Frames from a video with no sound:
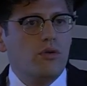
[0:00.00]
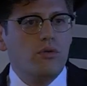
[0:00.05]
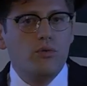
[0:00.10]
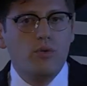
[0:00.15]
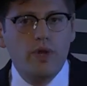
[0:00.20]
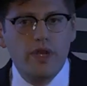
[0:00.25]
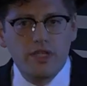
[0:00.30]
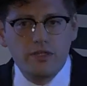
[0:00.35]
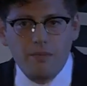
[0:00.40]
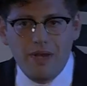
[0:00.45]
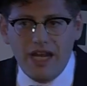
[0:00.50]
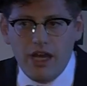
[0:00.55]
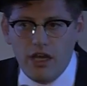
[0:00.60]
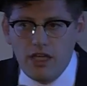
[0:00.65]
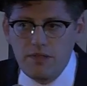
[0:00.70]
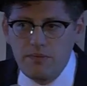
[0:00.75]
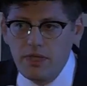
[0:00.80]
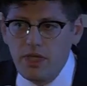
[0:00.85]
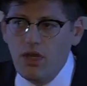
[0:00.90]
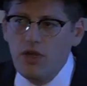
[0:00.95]
where's my
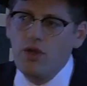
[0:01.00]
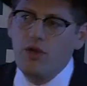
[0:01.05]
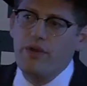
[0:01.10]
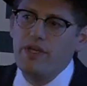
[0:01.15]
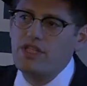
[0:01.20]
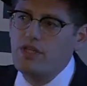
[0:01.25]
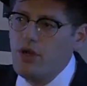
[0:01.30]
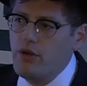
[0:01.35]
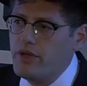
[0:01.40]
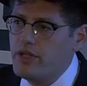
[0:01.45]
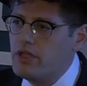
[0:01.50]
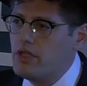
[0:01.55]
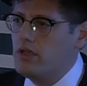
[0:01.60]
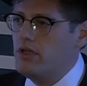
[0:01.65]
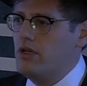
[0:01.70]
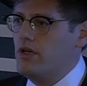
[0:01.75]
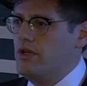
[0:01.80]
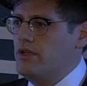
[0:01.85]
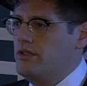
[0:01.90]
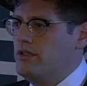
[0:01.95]
husband going? Oh, he's going to
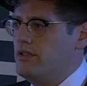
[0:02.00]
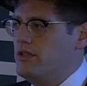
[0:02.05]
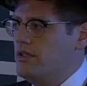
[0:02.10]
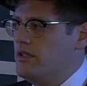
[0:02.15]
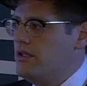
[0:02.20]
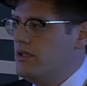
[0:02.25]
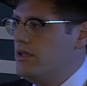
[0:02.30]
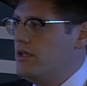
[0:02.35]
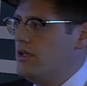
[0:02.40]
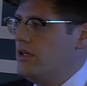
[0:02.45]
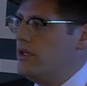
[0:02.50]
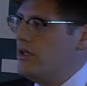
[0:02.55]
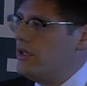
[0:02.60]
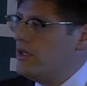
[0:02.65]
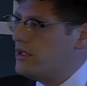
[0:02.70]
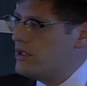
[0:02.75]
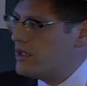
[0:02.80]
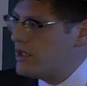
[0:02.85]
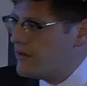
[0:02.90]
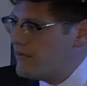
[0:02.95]
learn.
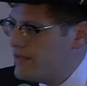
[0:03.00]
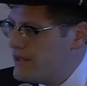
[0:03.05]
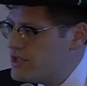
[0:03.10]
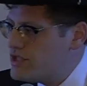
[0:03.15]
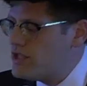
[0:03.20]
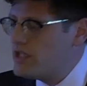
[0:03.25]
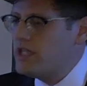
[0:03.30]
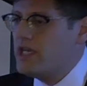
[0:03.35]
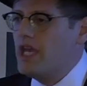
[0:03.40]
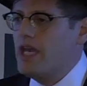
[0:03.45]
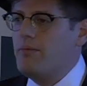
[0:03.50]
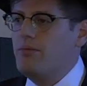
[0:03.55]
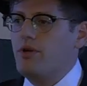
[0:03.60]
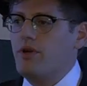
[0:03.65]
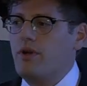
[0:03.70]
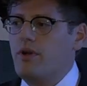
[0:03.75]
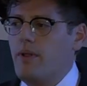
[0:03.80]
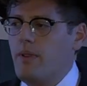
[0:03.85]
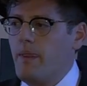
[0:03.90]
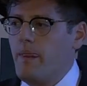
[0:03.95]
Convince your neighbor.
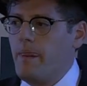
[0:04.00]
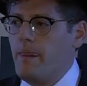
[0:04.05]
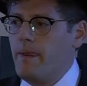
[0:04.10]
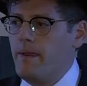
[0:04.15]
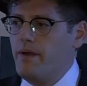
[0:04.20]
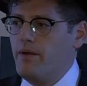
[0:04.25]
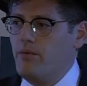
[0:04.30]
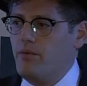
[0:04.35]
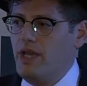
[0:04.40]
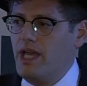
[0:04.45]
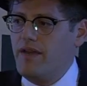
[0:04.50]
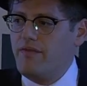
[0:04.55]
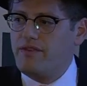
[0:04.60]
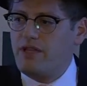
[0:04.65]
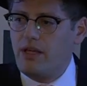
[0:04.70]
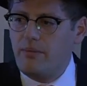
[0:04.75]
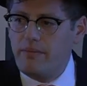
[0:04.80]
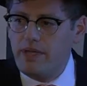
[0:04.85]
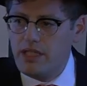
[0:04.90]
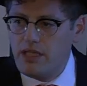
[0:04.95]
We have
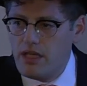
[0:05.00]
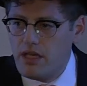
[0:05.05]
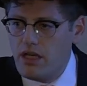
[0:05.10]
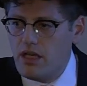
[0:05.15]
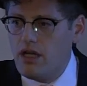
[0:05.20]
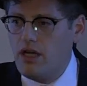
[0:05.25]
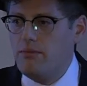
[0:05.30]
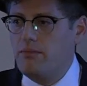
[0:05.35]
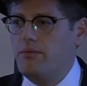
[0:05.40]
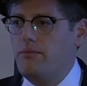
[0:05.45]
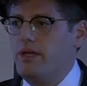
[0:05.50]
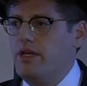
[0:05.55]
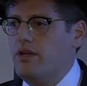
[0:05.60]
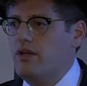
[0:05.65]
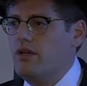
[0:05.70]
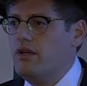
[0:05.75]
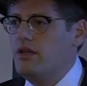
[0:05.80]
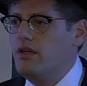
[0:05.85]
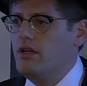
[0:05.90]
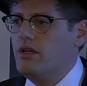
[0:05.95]
Talmidei Chachamim here.
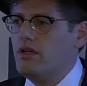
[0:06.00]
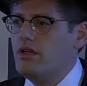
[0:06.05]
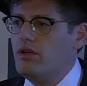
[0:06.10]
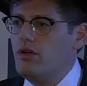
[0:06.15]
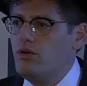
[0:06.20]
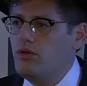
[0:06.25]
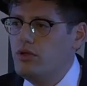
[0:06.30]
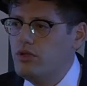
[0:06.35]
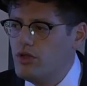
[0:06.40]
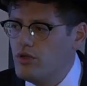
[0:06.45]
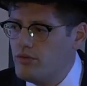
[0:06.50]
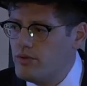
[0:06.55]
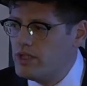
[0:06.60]
Go learn